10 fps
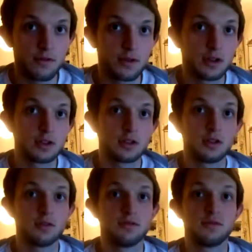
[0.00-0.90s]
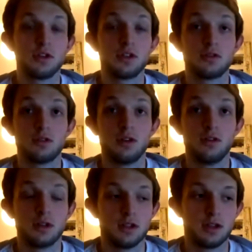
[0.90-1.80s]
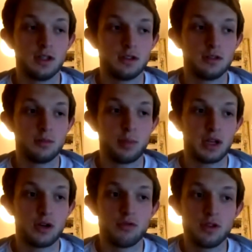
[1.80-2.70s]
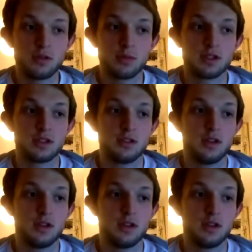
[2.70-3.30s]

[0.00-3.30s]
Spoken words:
Further along, and like paneurhythmics,